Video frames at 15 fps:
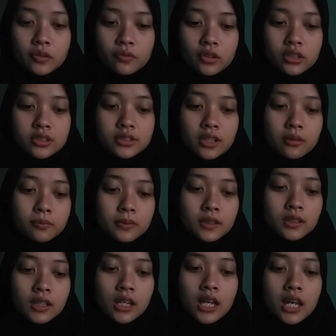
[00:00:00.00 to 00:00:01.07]
For
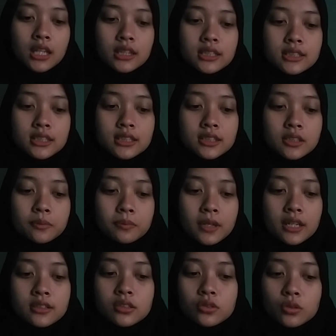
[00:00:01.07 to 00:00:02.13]
example, this is the
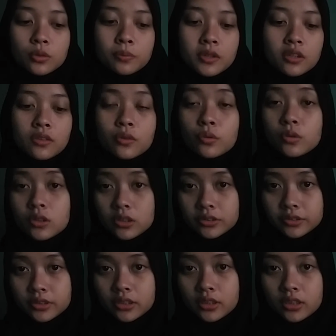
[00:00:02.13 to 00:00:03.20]
best soup in the world,
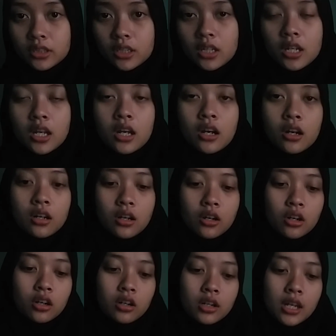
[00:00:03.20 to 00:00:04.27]

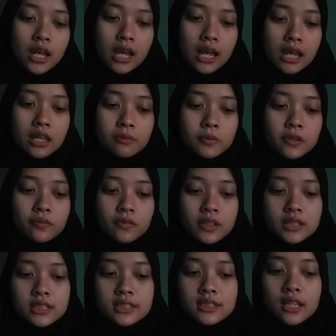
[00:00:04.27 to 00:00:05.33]
or I am the
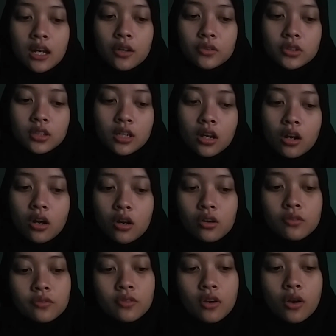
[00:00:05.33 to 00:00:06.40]
funniest out
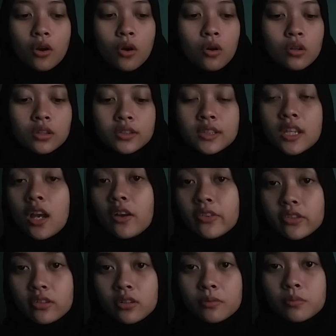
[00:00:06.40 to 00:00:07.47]
of all the
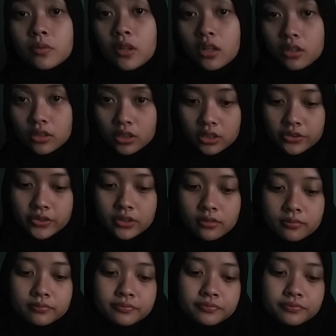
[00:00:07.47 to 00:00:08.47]
other bloggers.